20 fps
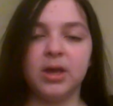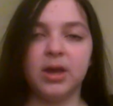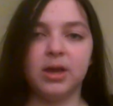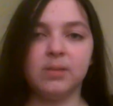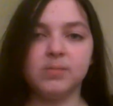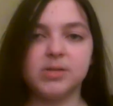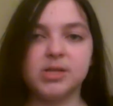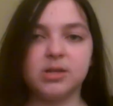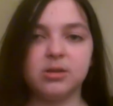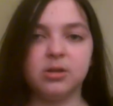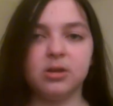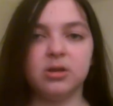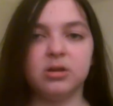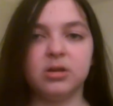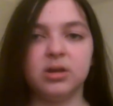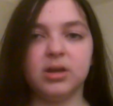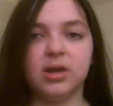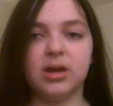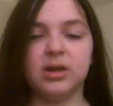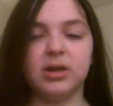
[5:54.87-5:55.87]
I'm still
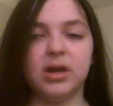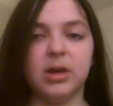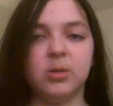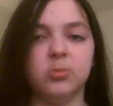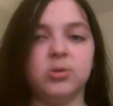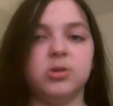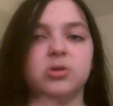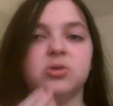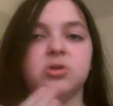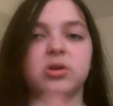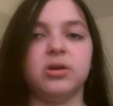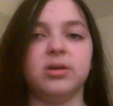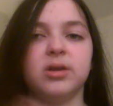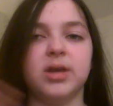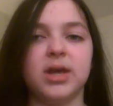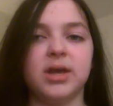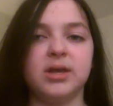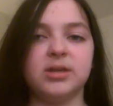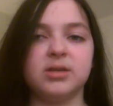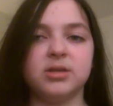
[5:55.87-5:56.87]
learning on how to draw
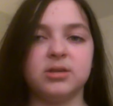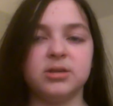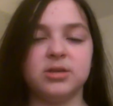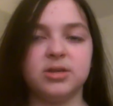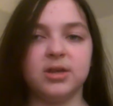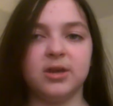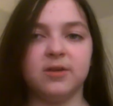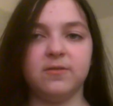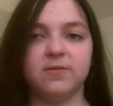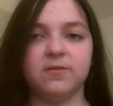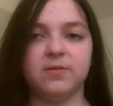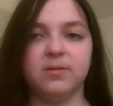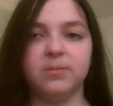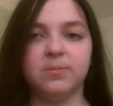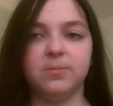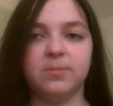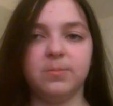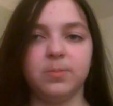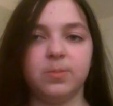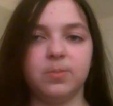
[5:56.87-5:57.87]
guys and stuff.
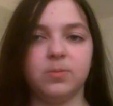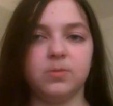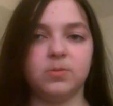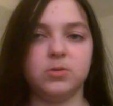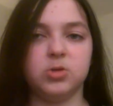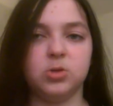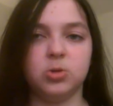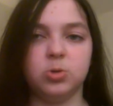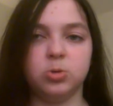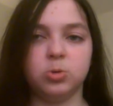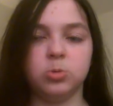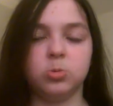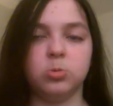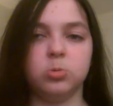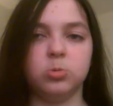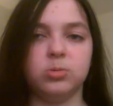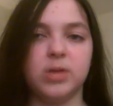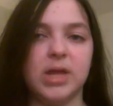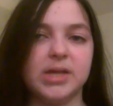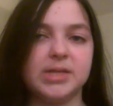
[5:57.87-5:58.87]
So
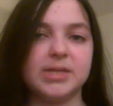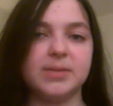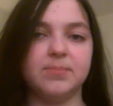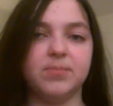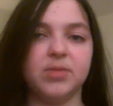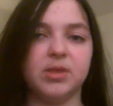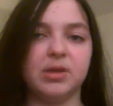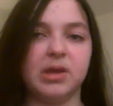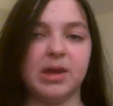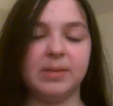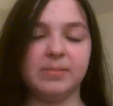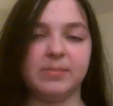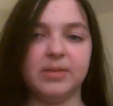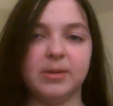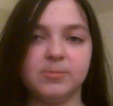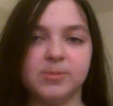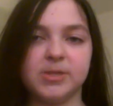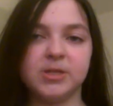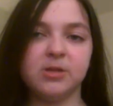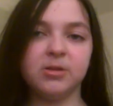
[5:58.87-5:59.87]
that's something
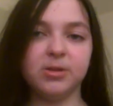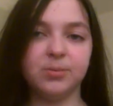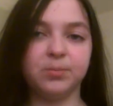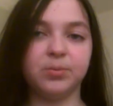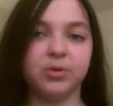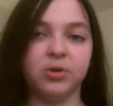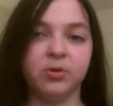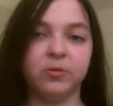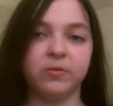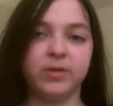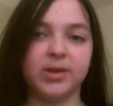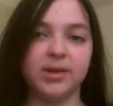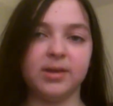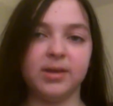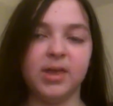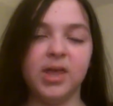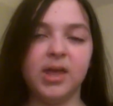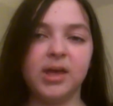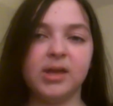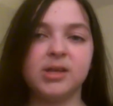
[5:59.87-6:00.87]
I'm still
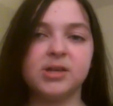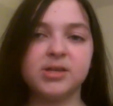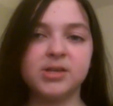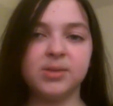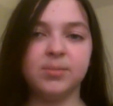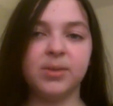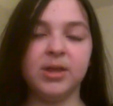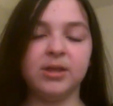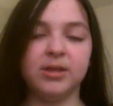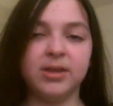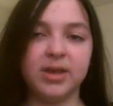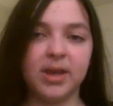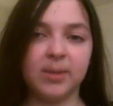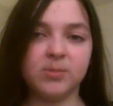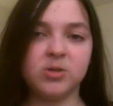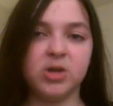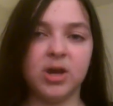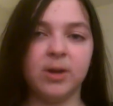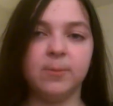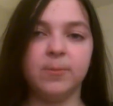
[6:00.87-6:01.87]
improving. Doesn't mean like
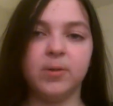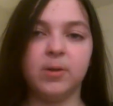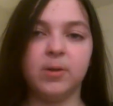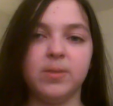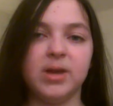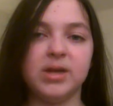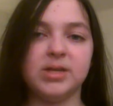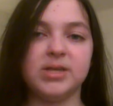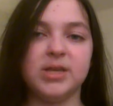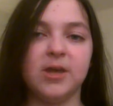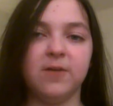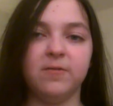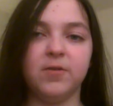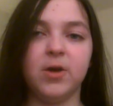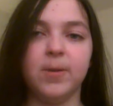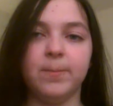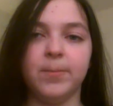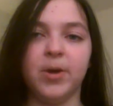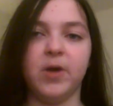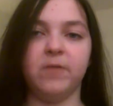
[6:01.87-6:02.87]
I'm trying myself
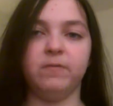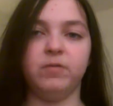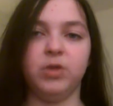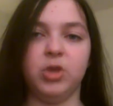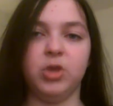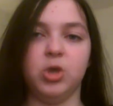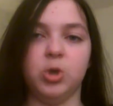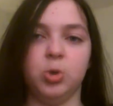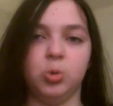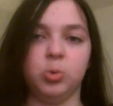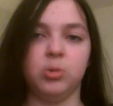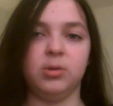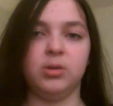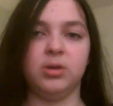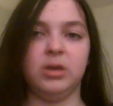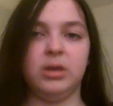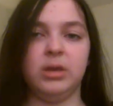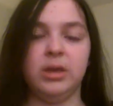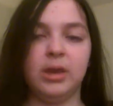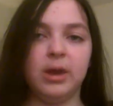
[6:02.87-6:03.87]
above you.
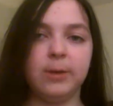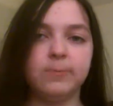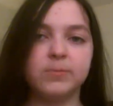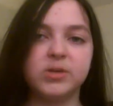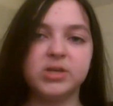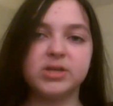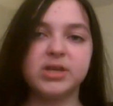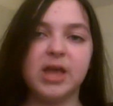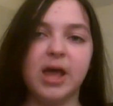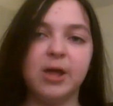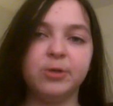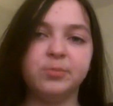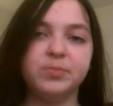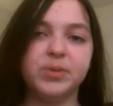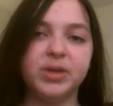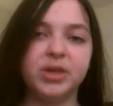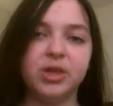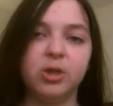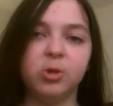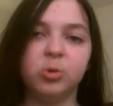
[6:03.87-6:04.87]
I'm just
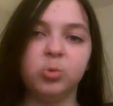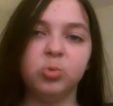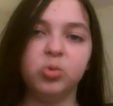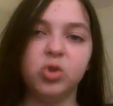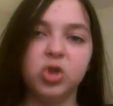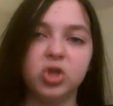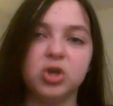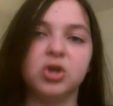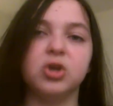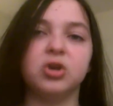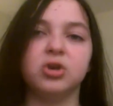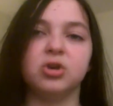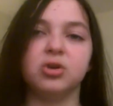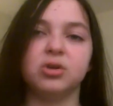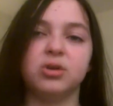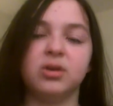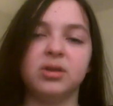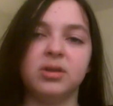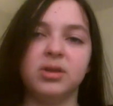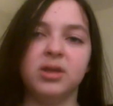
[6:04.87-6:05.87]
helping you
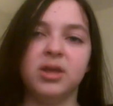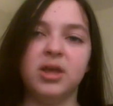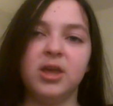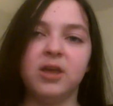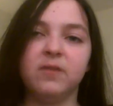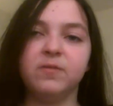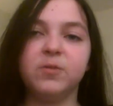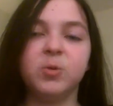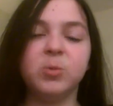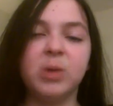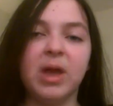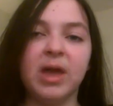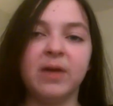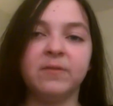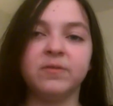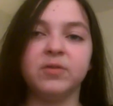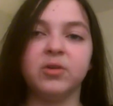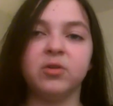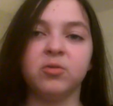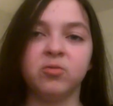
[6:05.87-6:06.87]
learn. If you
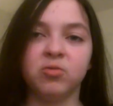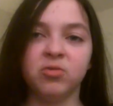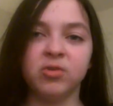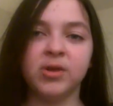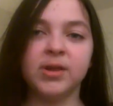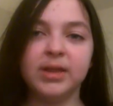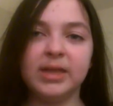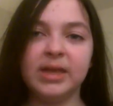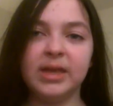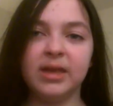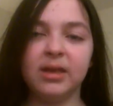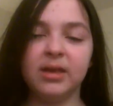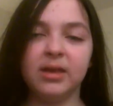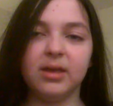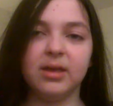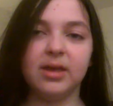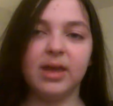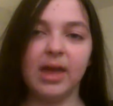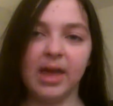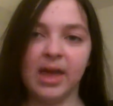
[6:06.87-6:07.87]
have a
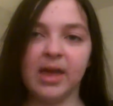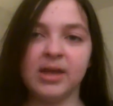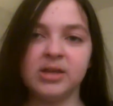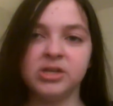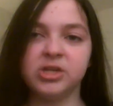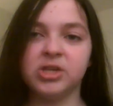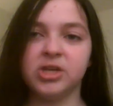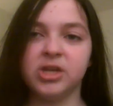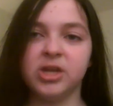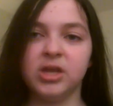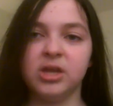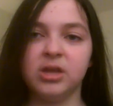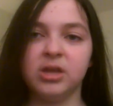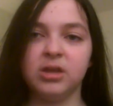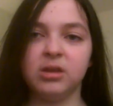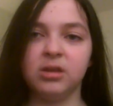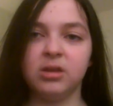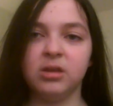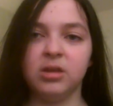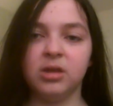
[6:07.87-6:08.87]
really
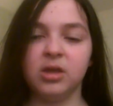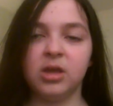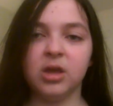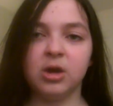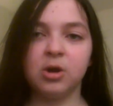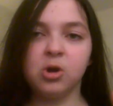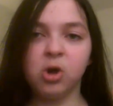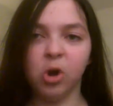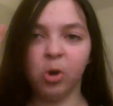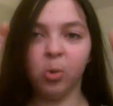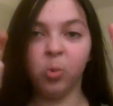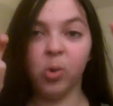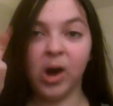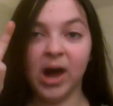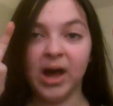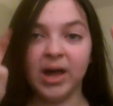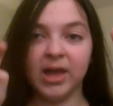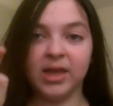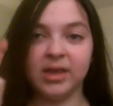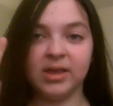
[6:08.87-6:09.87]
edgy
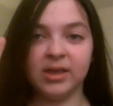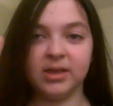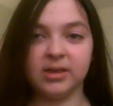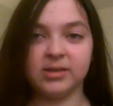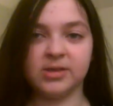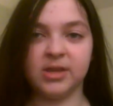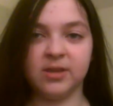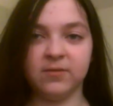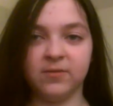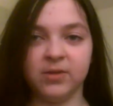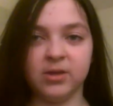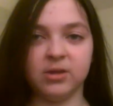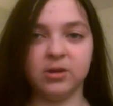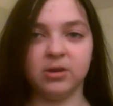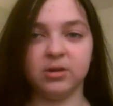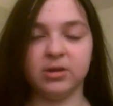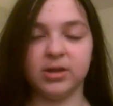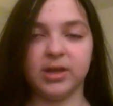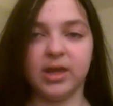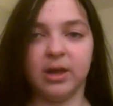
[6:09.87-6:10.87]
Kawaii
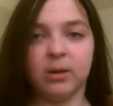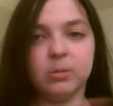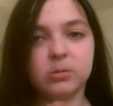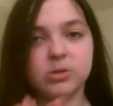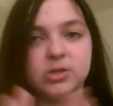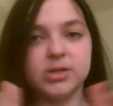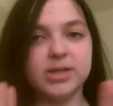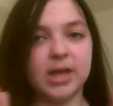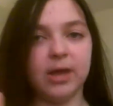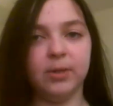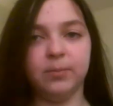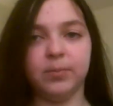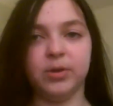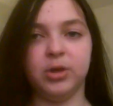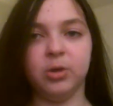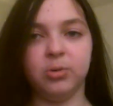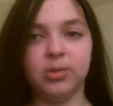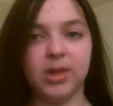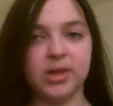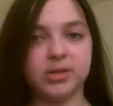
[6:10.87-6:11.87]
DeviantArt account, just helping
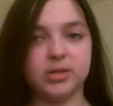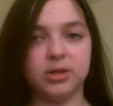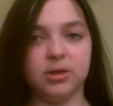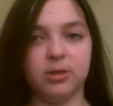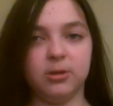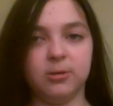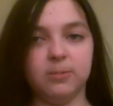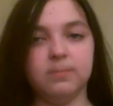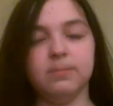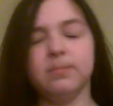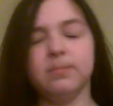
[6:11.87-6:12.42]
you, that's all.